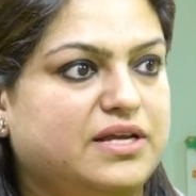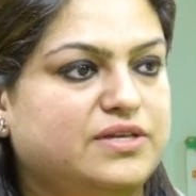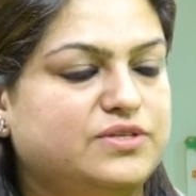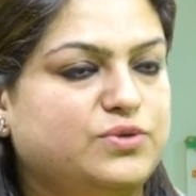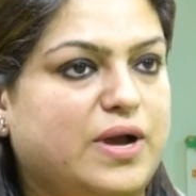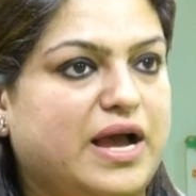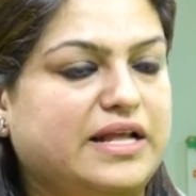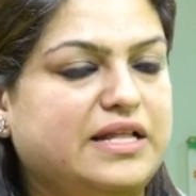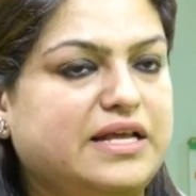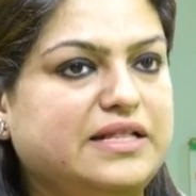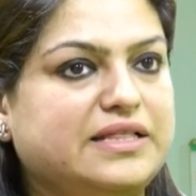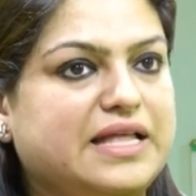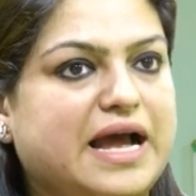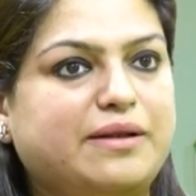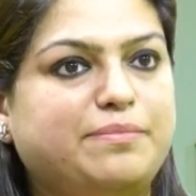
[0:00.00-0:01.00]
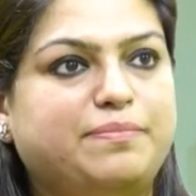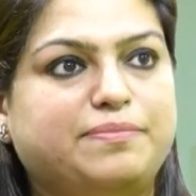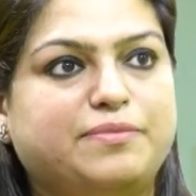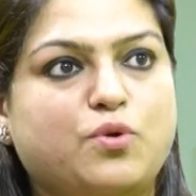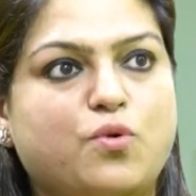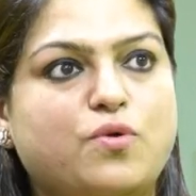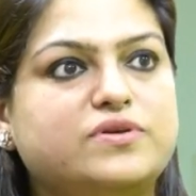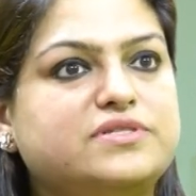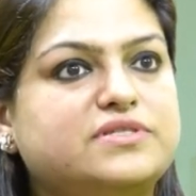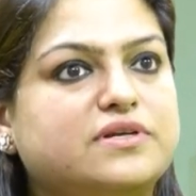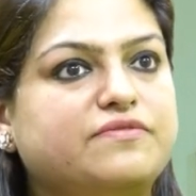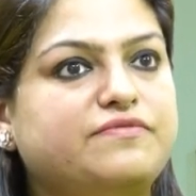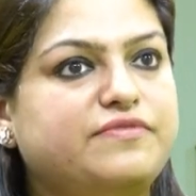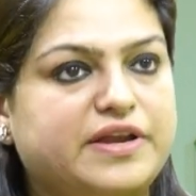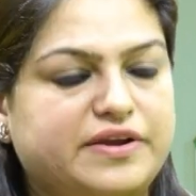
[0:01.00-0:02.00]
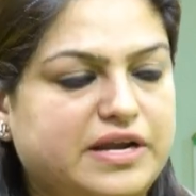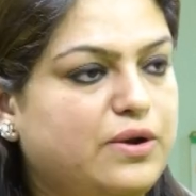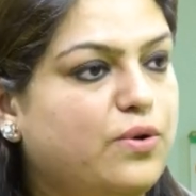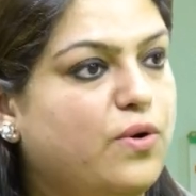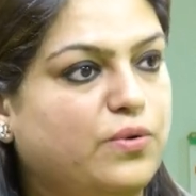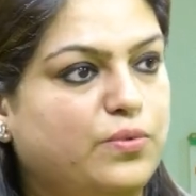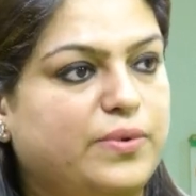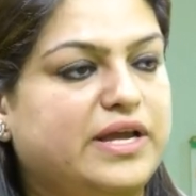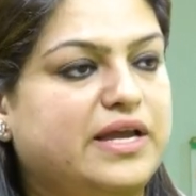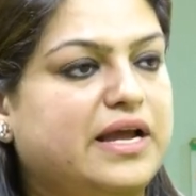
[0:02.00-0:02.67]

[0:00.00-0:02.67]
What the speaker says: So I think that goes a very long way,